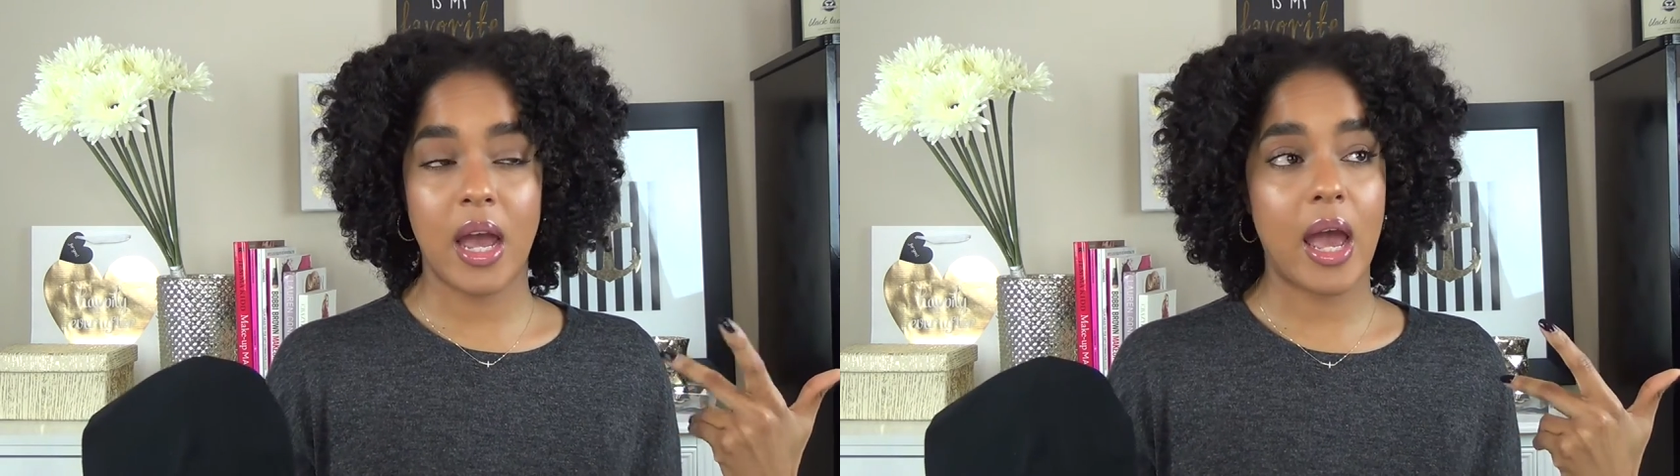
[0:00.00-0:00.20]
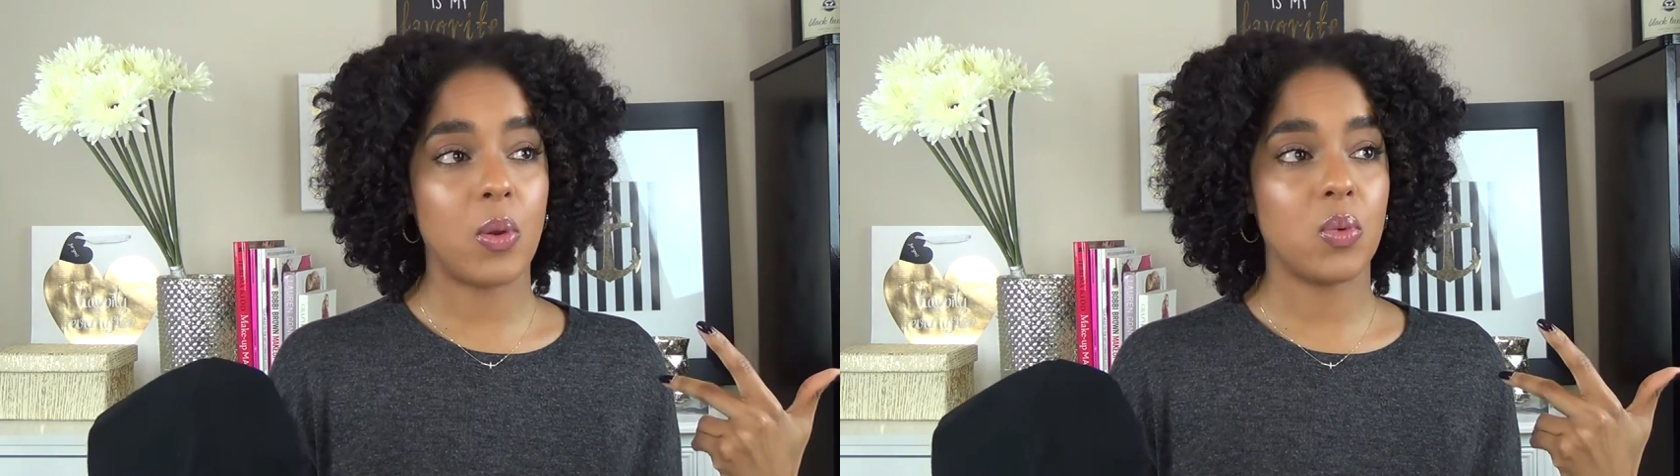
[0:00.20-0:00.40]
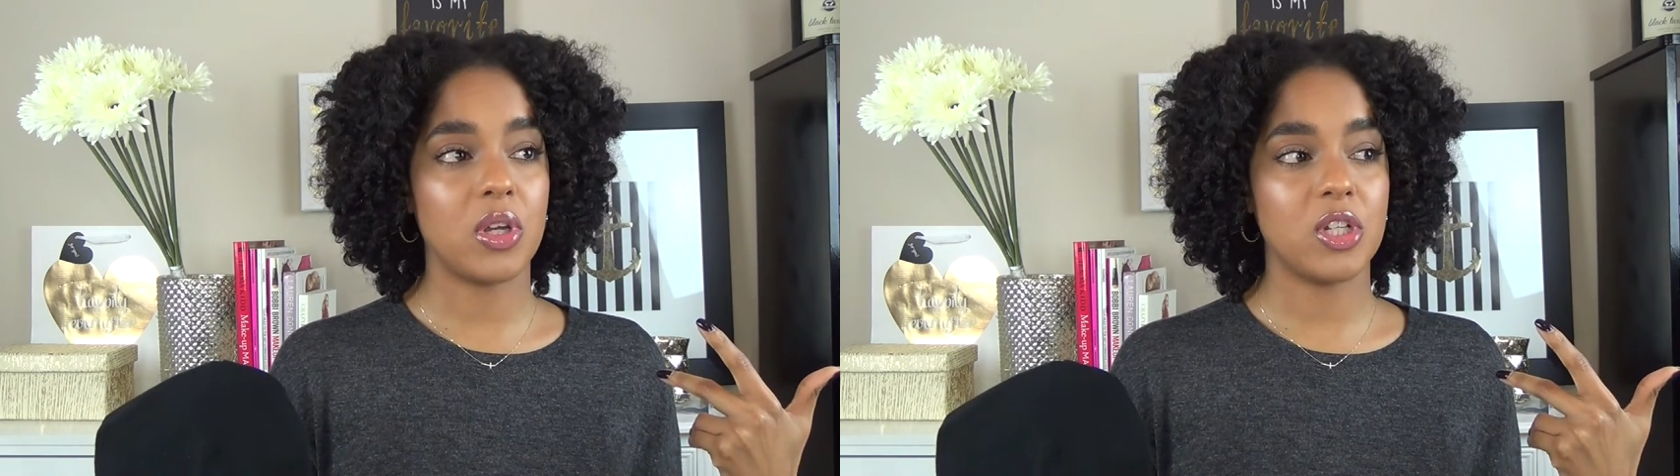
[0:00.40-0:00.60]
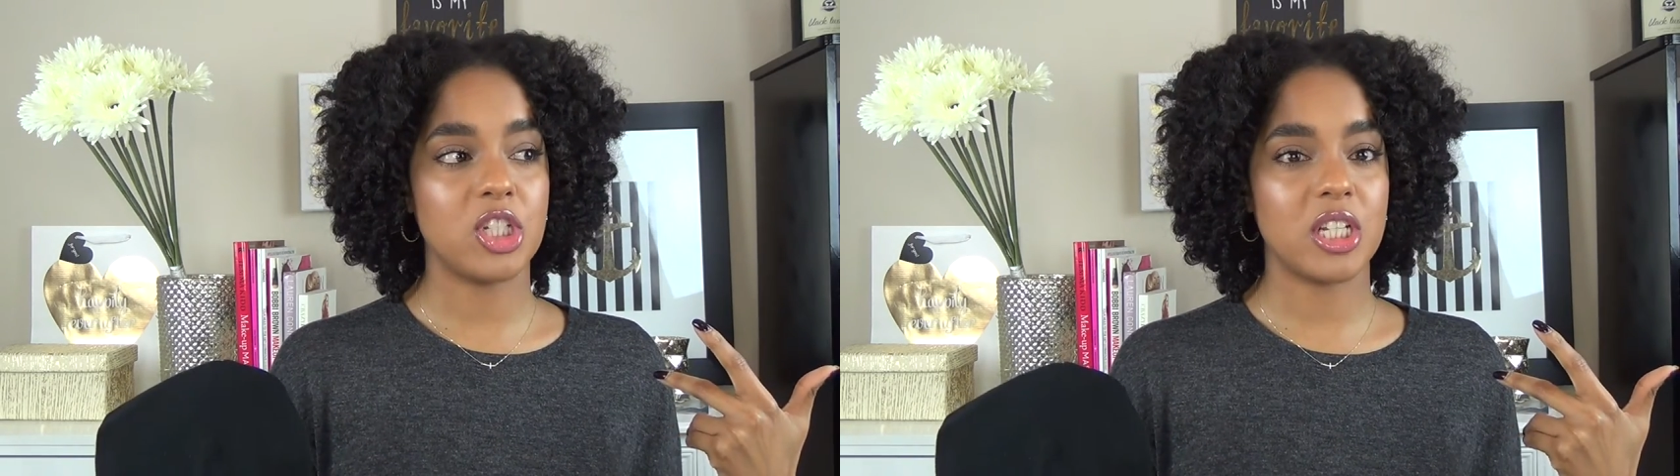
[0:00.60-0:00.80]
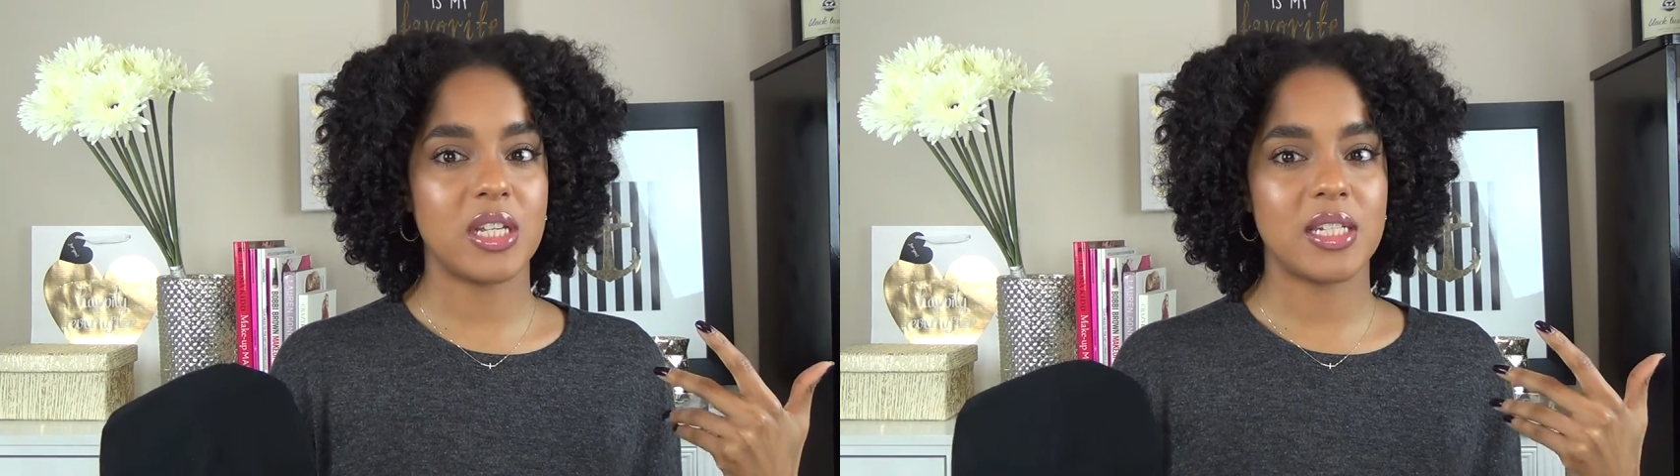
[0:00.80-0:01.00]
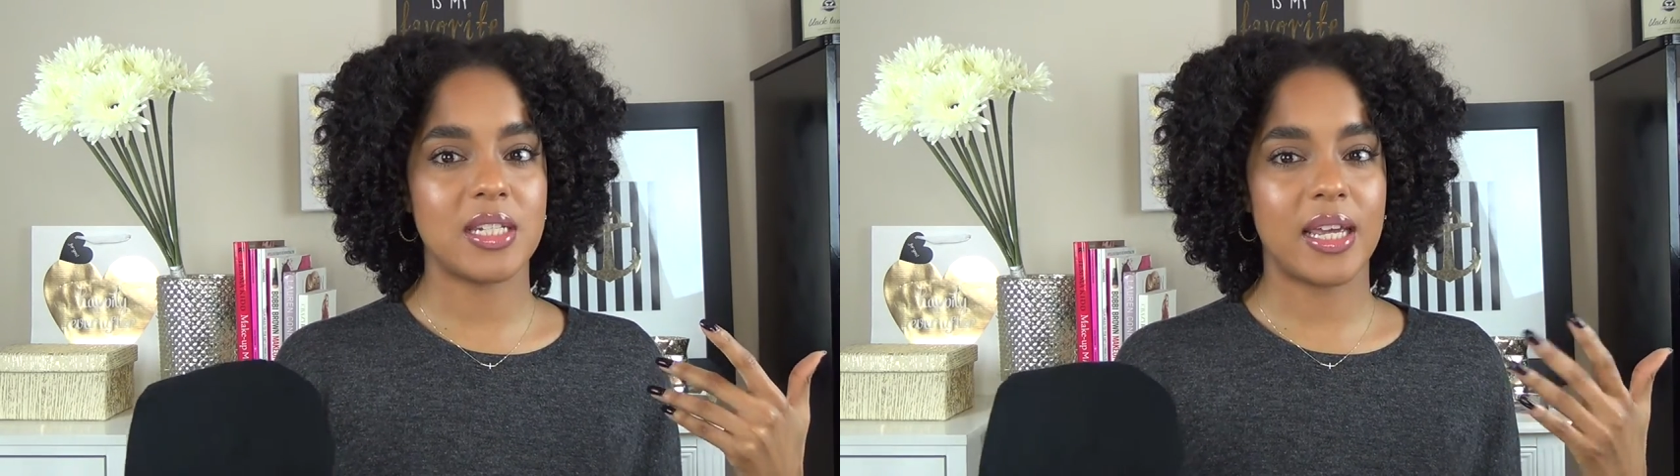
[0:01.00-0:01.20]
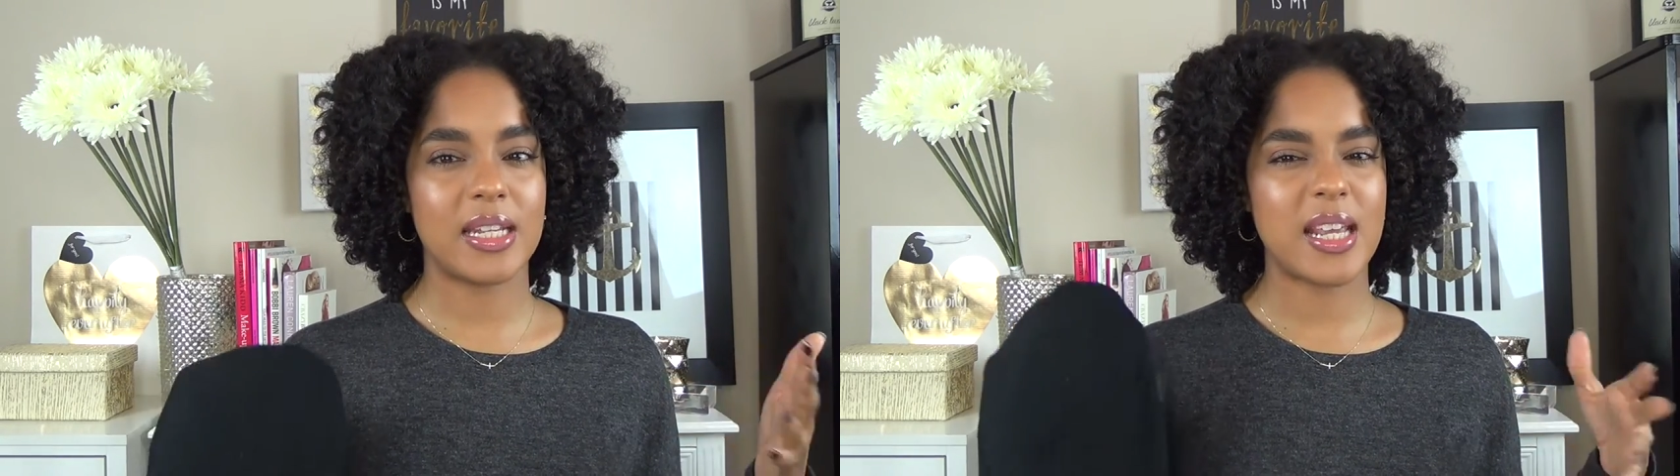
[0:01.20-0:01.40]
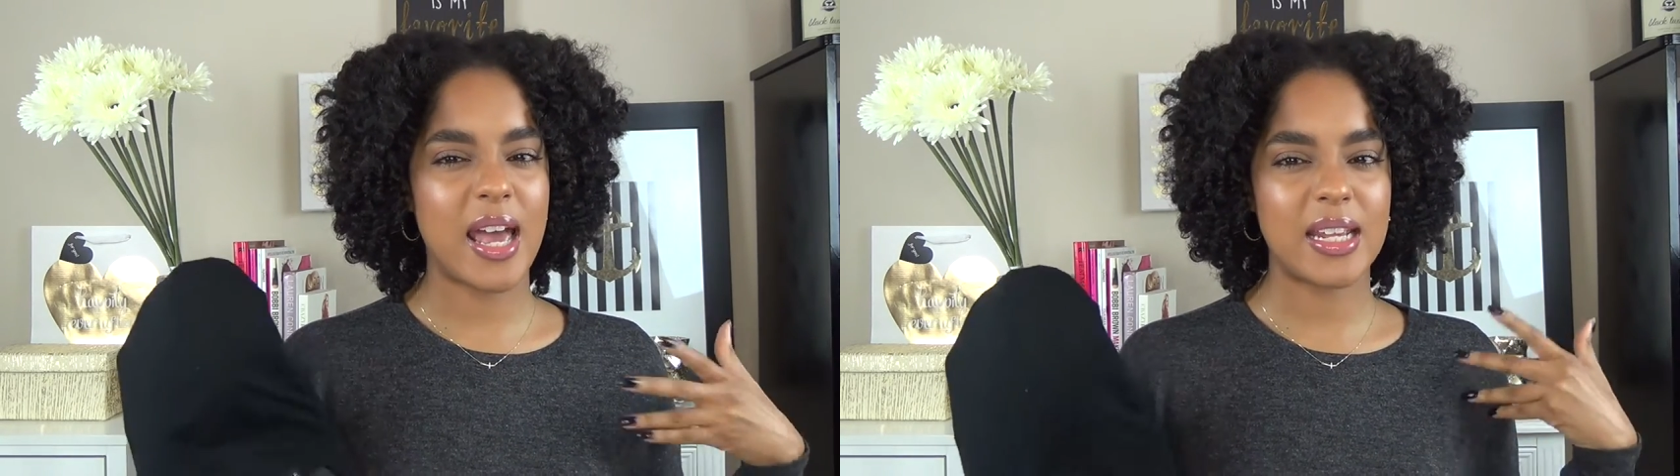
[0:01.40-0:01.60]
i would just
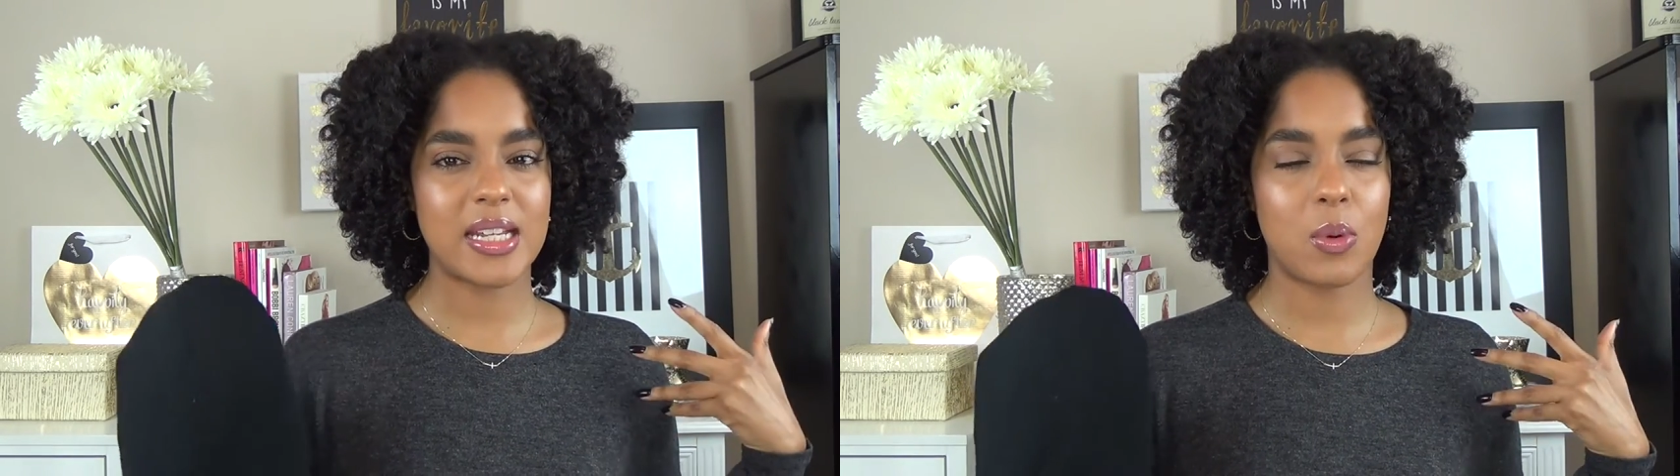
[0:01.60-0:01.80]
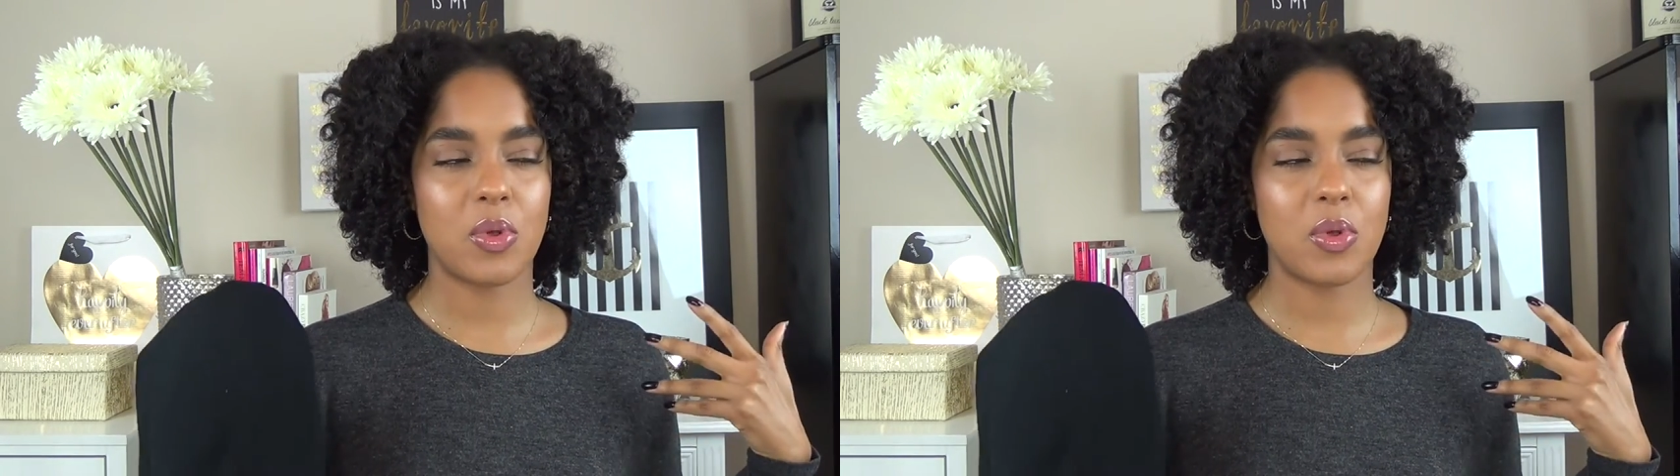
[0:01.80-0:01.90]
like tie it down